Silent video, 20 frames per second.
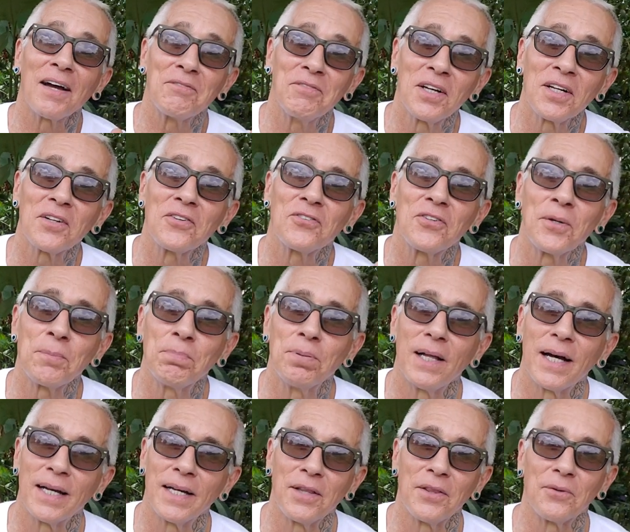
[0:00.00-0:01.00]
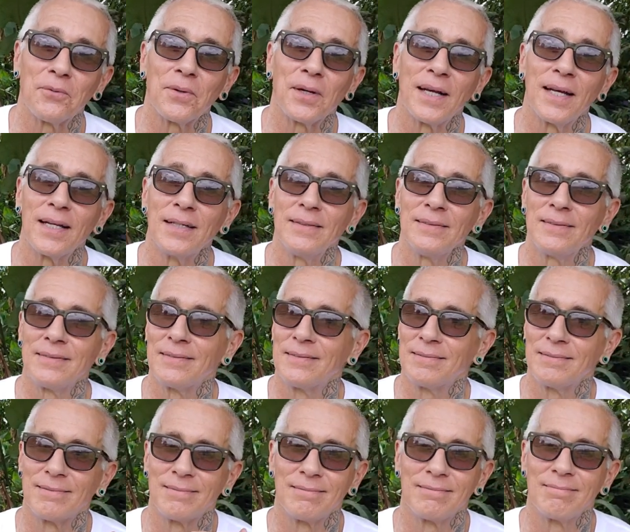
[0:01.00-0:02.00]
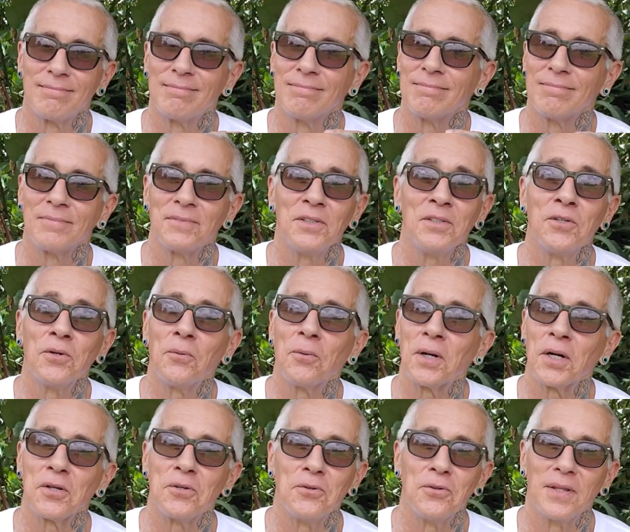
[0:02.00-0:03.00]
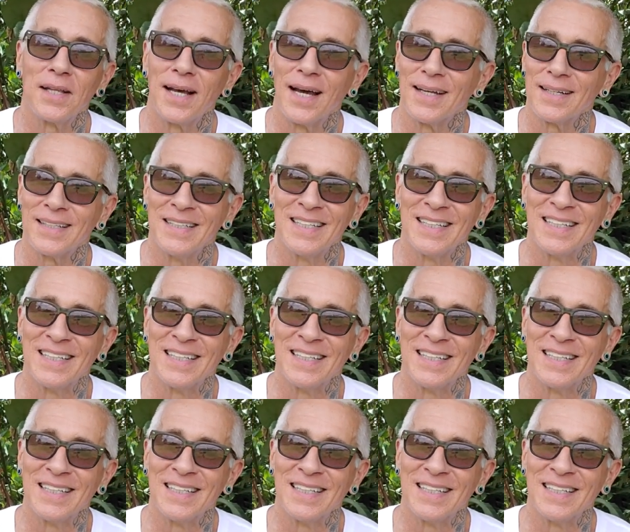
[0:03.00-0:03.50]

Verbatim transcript: I've done a zip line in the rain. You don't want to do that.